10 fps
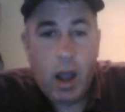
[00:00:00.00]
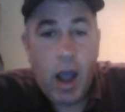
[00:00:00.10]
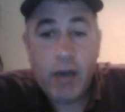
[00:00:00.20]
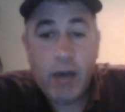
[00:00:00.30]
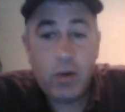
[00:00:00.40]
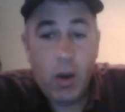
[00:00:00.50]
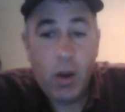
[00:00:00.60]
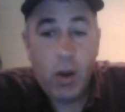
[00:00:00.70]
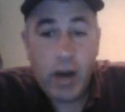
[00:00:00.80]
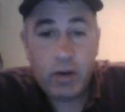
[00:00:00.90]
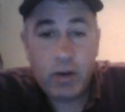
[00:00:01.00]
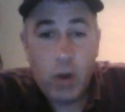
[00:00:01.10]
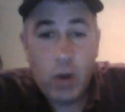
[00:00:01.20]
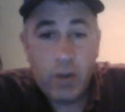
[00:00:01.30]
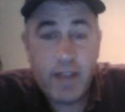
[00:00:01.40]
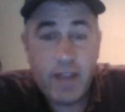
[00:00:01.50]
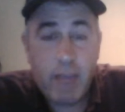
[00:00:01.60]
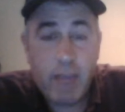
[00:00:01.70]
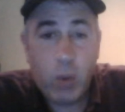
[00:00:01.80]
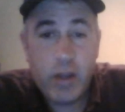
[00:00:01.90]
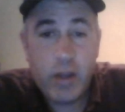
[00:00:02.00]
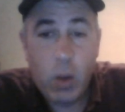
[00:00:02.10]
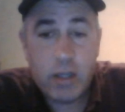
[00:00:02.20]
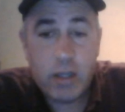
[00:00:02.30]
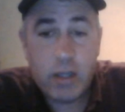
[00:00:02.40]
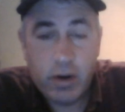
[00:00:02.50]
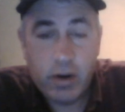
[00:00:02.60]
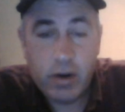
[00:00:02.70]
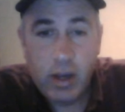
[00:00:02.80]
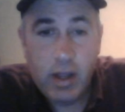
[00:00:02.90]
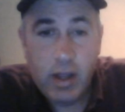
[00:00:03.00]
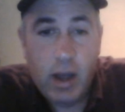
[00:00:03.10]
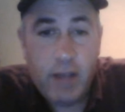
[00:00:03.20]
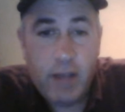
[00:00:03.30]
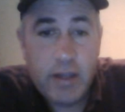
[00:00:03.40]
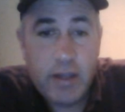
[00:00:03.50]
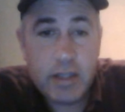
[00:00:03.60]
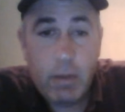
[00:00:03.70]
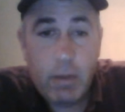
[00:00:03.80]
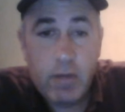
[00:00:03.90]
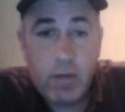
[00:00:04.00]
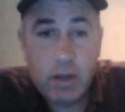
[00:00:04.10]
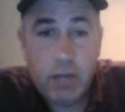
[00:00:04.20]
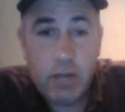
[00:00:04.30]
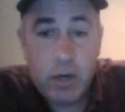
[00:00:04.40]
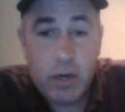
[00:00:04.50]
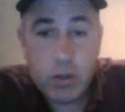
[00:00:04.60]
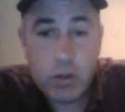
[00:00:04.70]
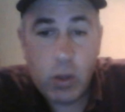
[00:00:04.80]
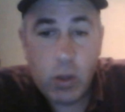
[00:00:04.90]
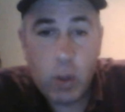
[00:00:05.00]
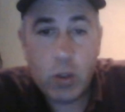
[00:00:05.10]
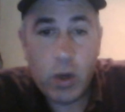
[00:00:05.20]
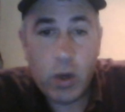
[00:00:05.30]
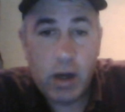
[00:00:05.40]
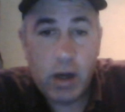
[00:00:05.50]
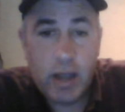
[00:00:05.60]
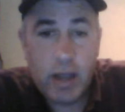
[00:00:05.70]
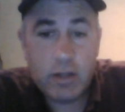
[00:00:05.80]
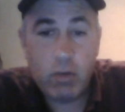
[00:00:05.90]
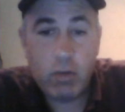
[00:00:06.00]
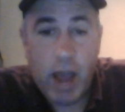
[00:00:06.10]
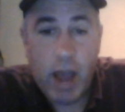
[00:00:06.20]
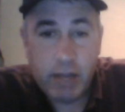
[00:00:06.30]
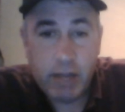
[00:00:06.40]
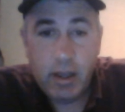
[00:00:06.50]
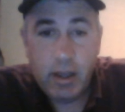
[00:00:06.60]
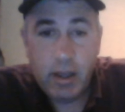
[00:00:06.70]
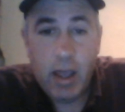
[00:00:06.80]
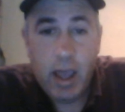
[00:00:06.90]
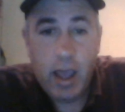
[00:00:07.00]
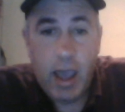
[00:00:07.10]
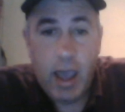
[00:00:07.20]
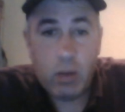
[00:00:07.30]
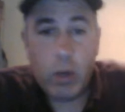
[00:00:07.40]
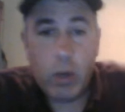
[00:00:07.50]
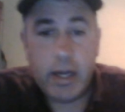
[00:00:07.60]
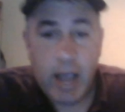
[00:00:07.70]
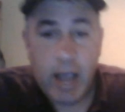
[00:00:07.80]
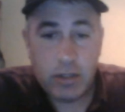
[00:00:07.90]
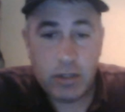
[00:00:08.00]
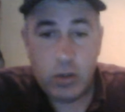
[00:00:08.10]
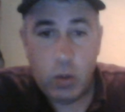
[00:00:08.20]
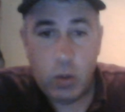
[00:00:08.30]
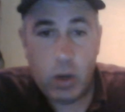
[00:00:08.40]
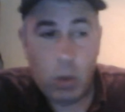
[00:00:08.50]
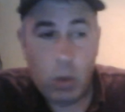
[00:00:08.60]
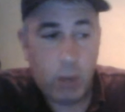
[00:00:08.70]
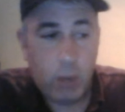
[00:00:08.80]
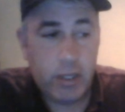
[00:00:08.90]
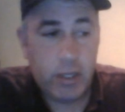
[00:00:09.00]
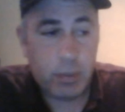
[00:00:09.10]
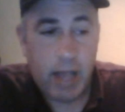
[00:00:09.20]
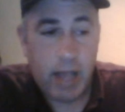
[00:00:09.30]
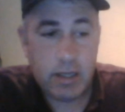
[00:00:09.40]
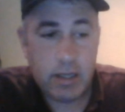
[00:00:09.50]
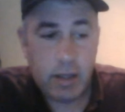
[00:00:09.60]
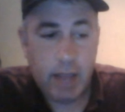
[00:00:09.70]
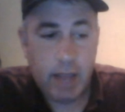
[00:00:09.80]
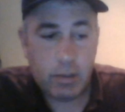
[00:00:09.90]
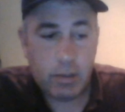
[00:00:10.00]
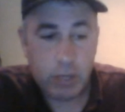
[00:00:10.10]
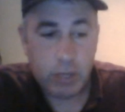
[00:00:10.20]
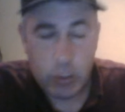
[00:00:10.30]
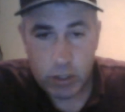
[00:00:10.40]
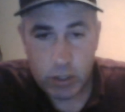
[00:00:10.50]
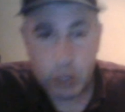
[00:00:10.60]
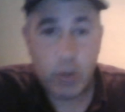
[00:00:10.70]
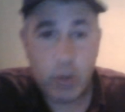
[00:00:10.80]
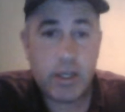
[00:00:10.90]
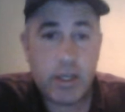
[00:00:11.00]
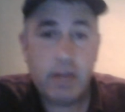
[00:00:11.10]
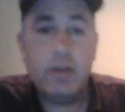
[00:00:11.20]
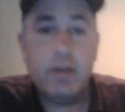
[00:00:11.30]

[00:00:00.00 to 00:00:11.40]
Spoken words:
I don't know, and I don't know if at that point there was a leader. I think some of the leaders were the ones who organized the rally And when it got to one police plaza and the police were dispersing